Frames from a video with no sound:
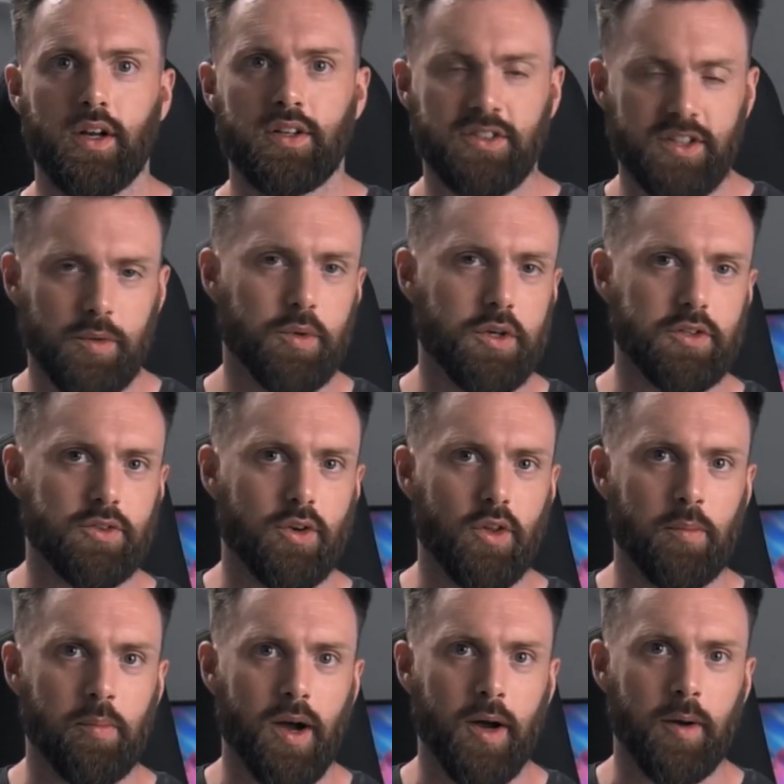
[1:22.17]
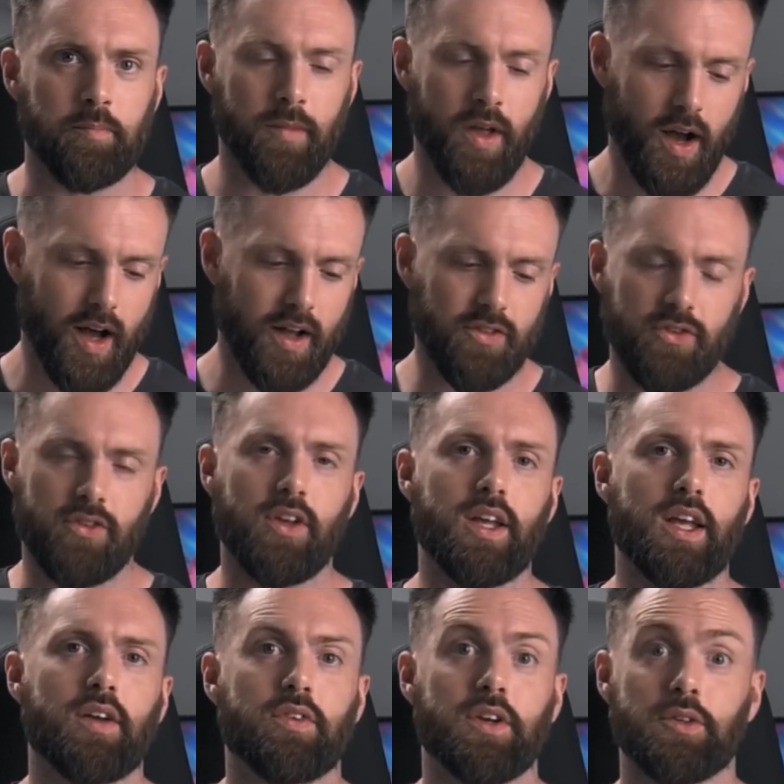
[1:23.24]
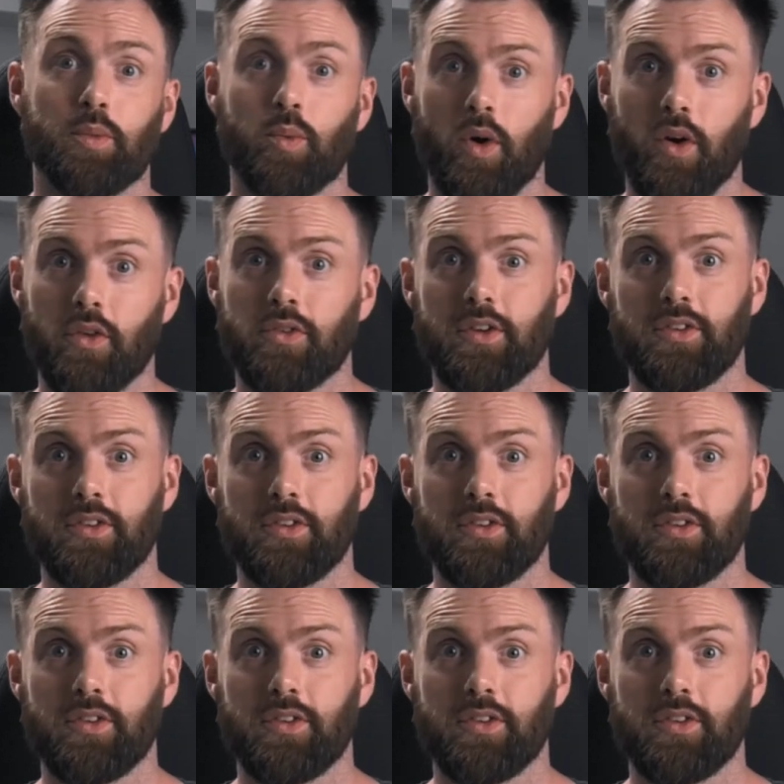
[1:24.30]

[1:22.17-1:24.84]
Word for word: see what it's all about, and see if it's worth